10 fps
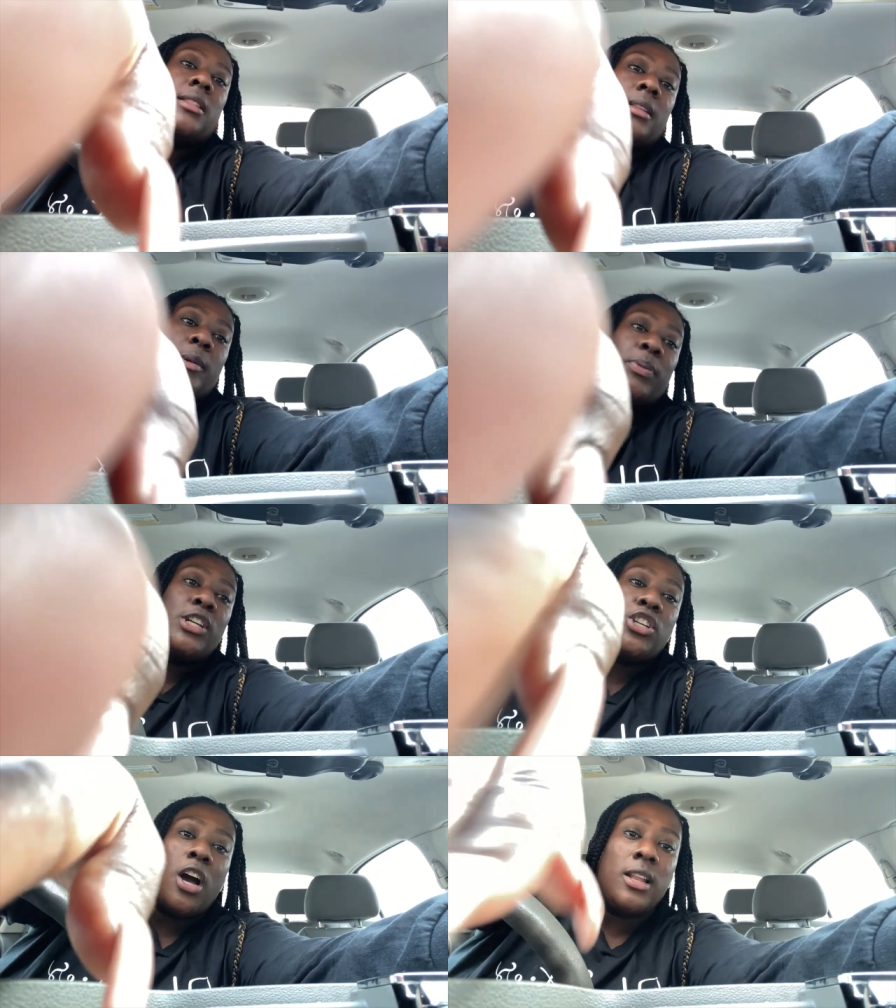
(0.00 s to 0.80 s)
we
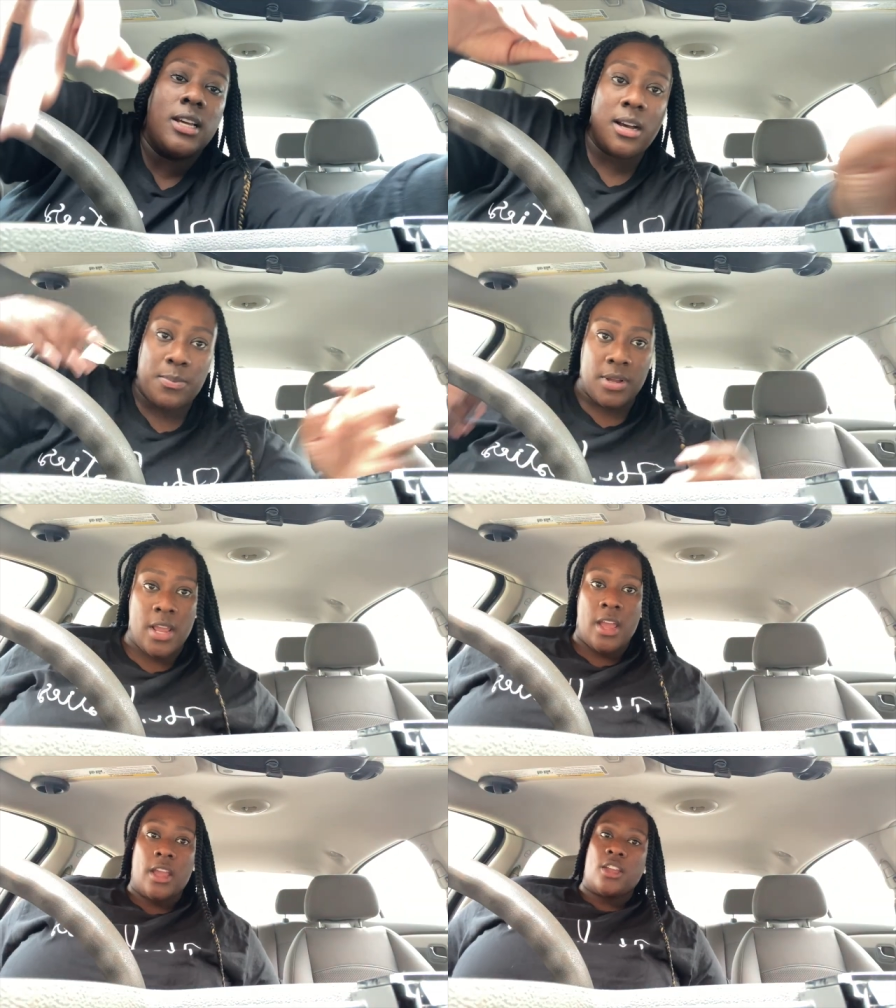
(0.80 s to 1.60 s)
put y'all up.
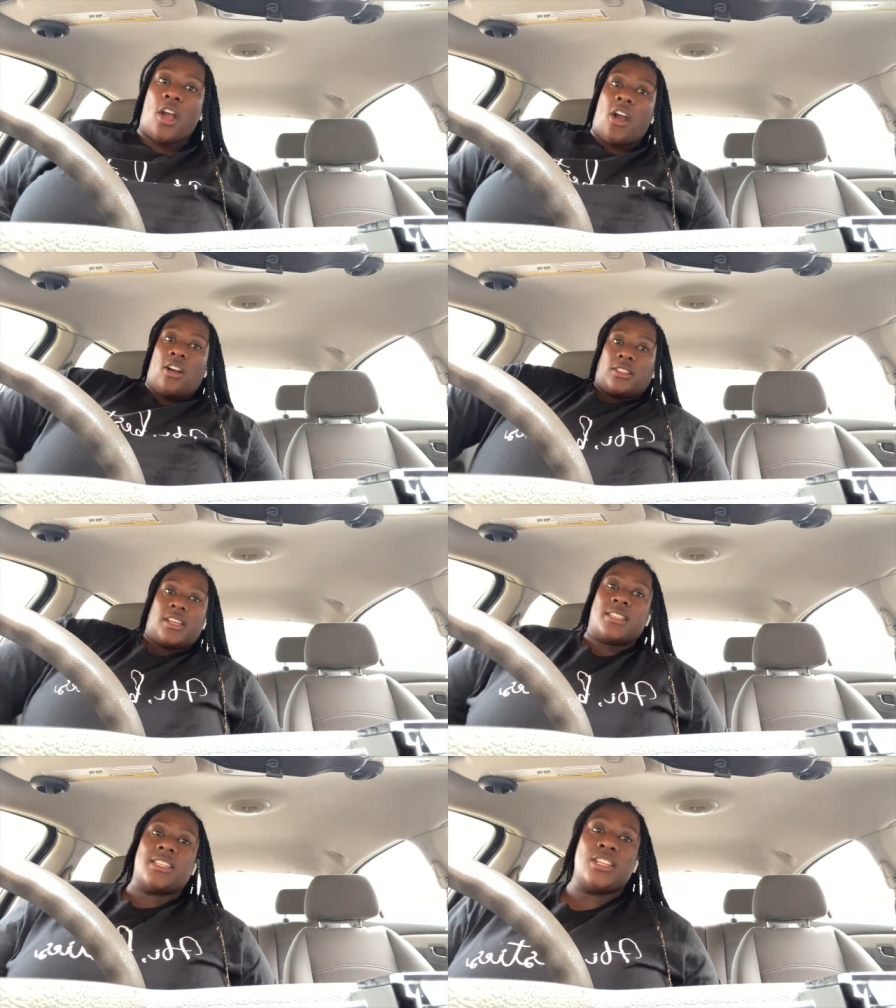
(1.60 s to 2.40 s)
Y'all,
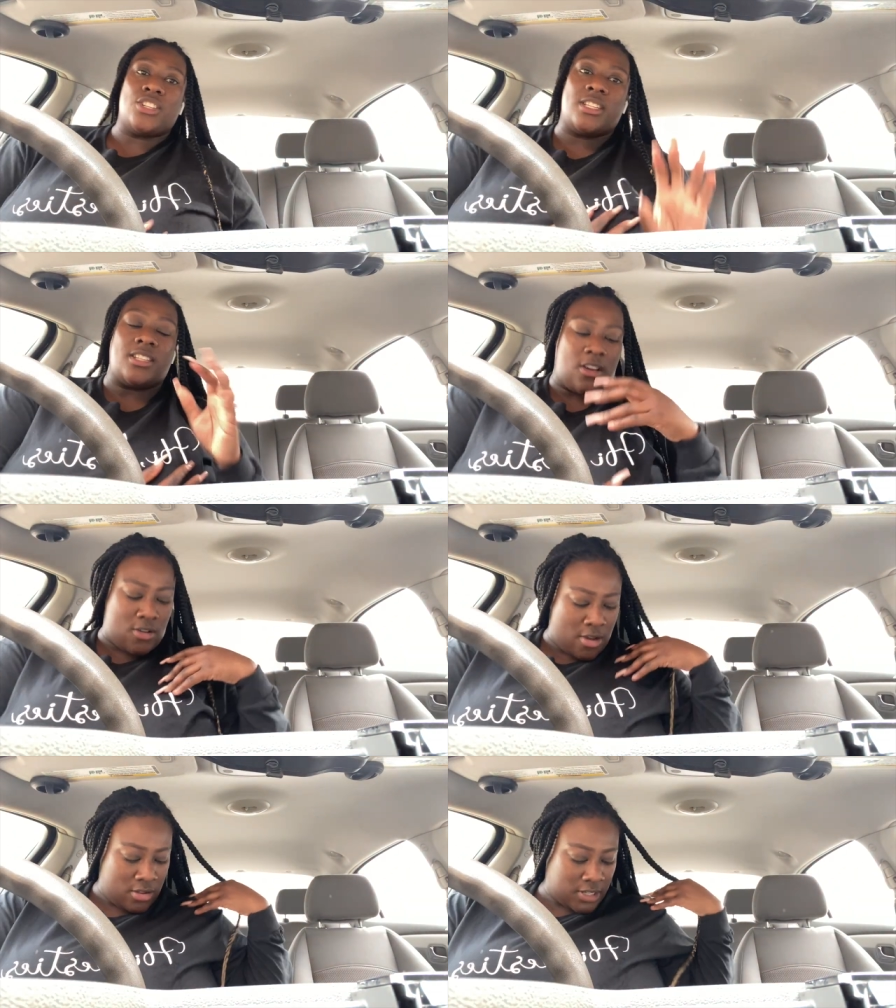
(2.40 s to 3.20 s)
this is just so,
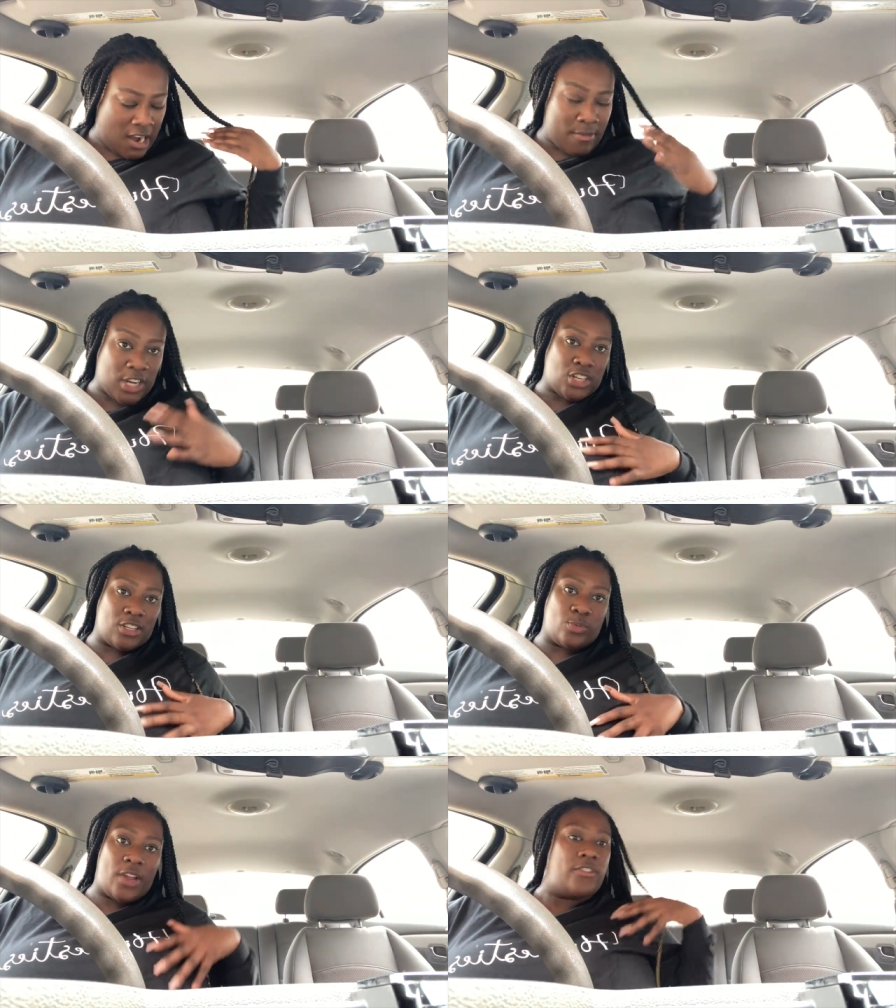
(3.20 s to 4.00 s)
sorry my shirt
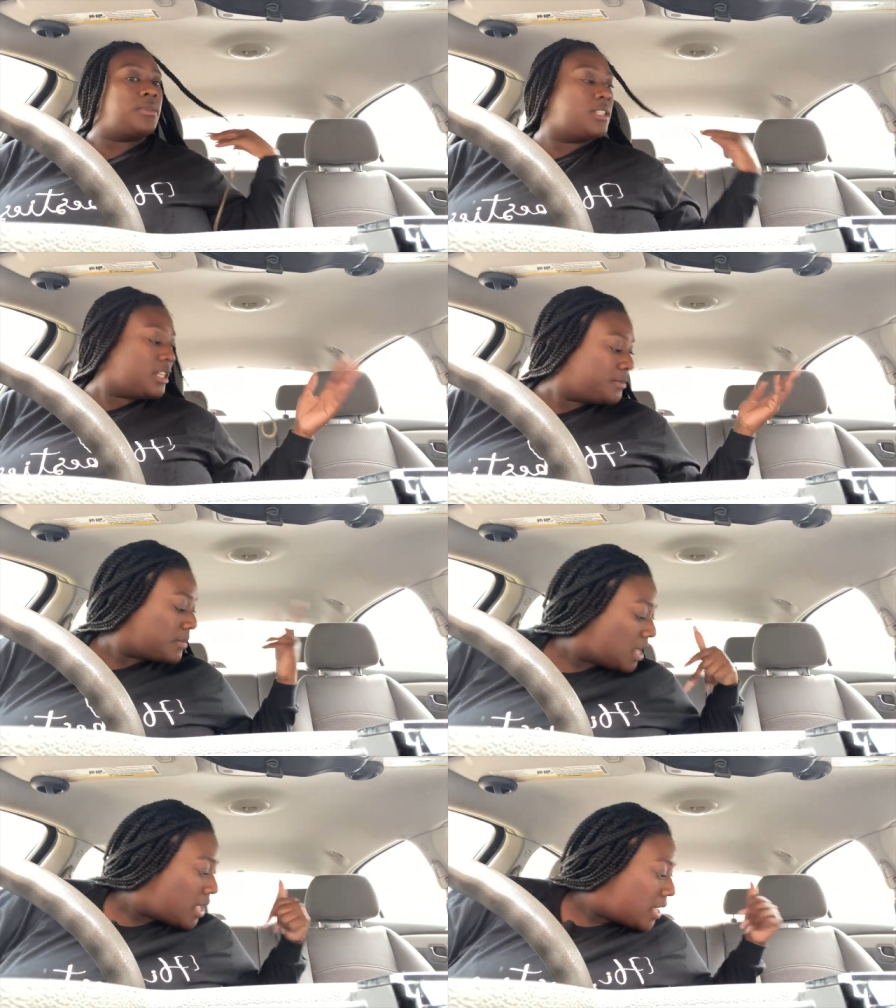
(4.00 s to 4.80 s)
is wet from the tea.
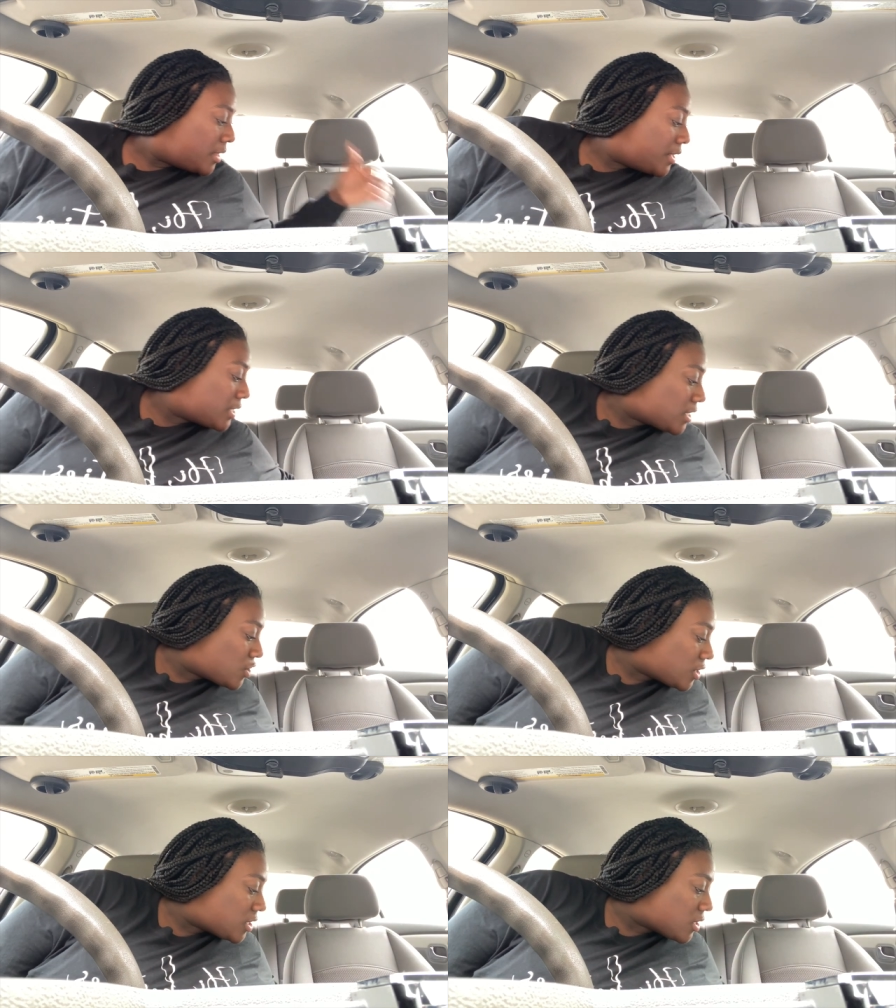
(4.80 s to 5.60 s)
This is
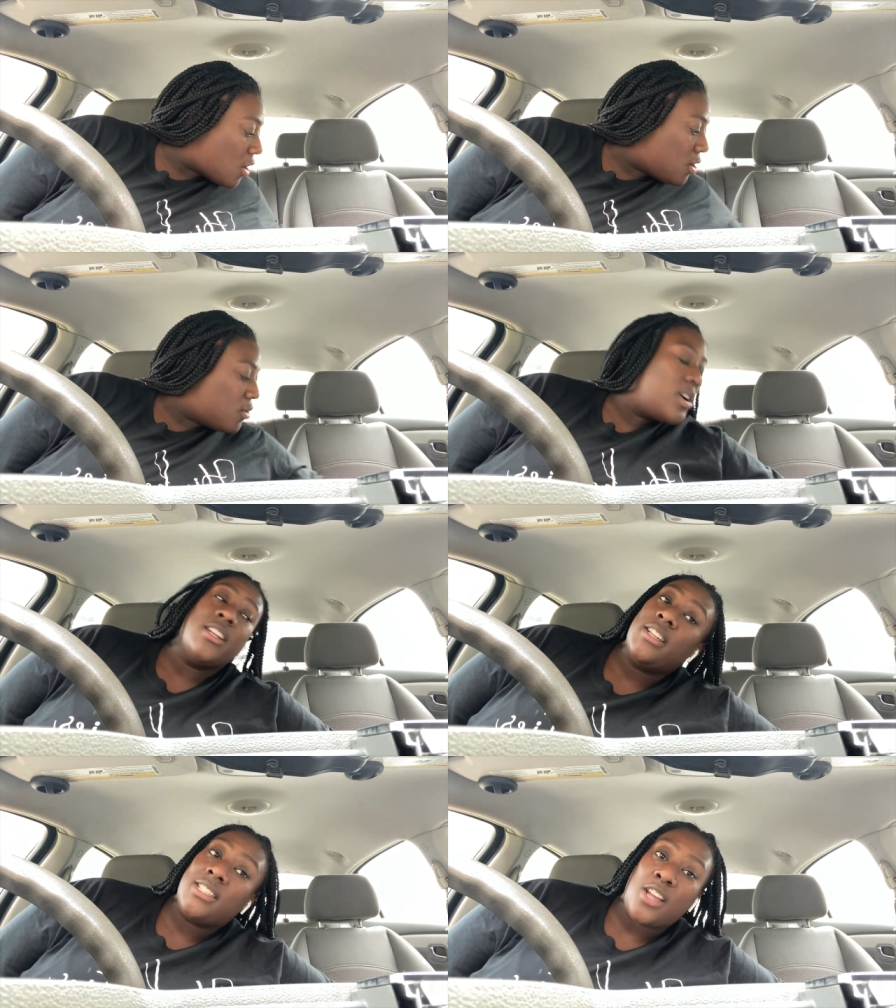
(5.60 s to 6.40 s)
just so
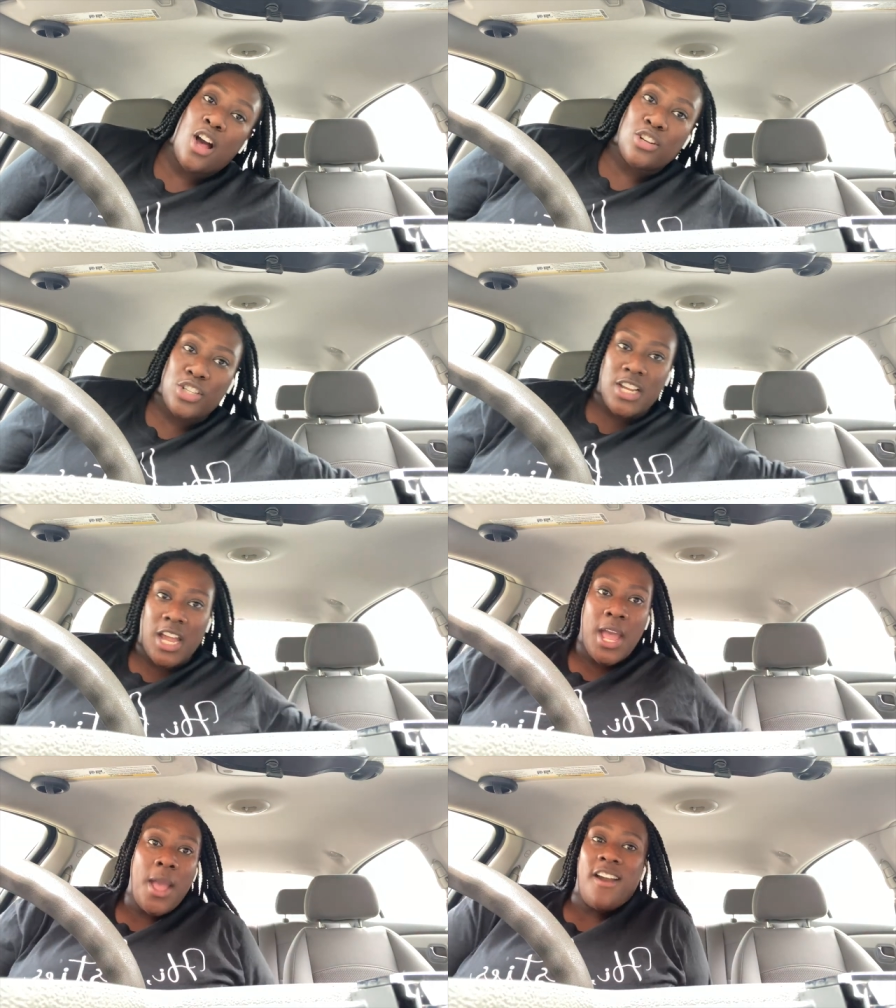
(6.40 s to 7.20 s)
nostalgic,
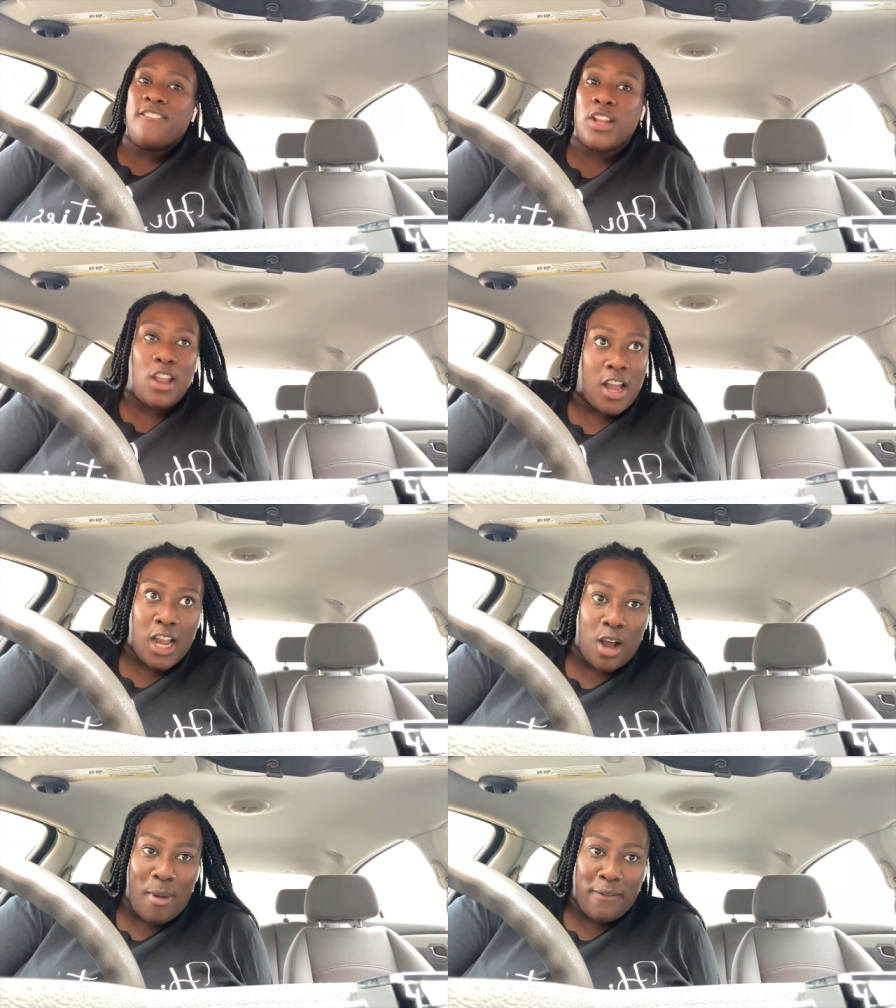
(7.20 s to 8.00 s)

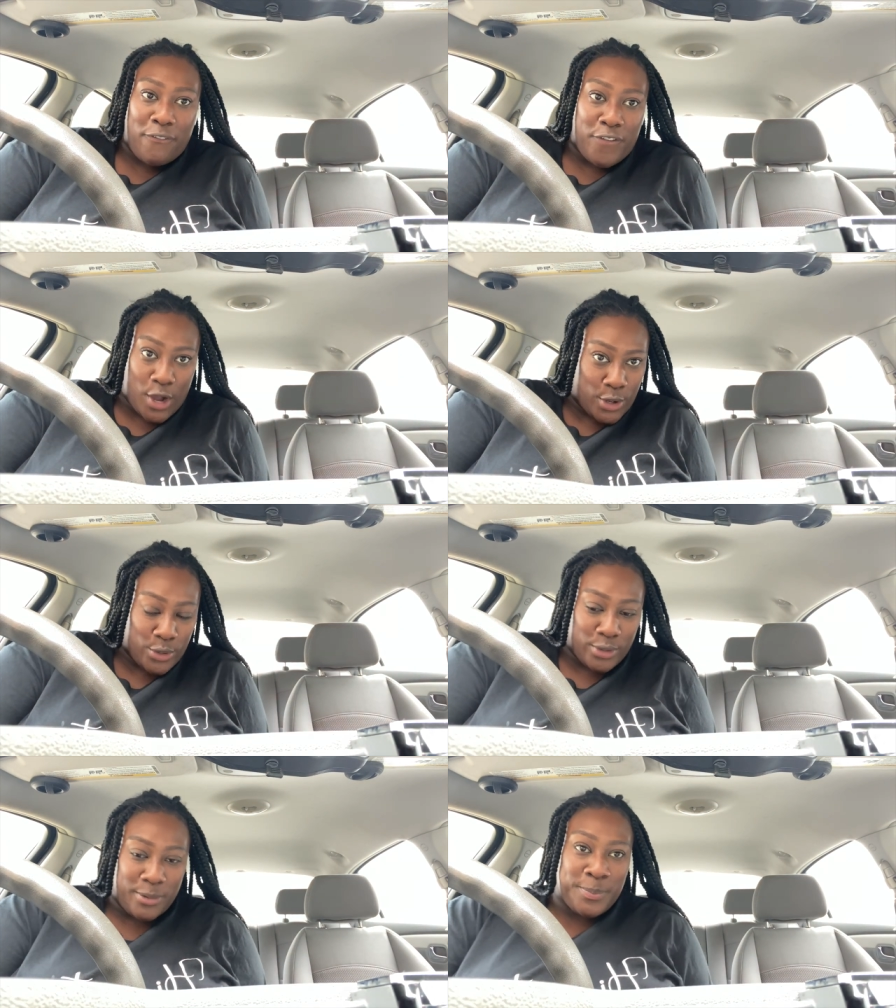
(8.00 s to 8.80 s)
vlogging on my
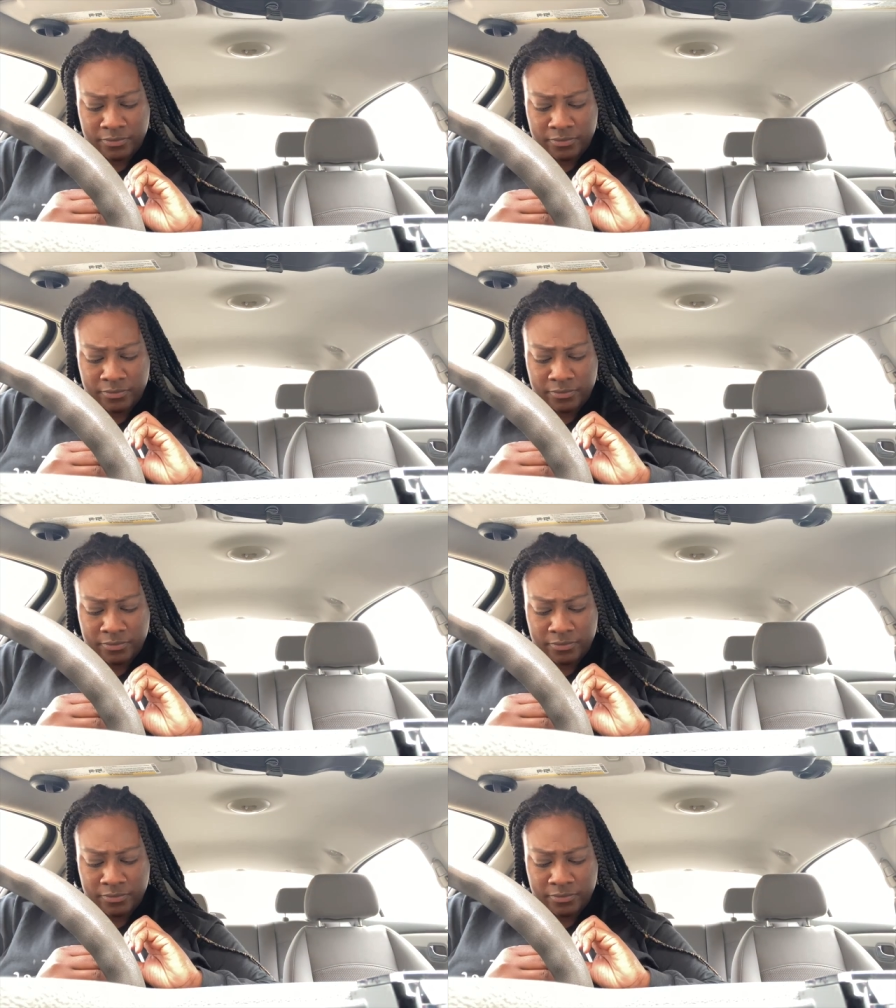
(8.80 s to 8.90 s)
phone.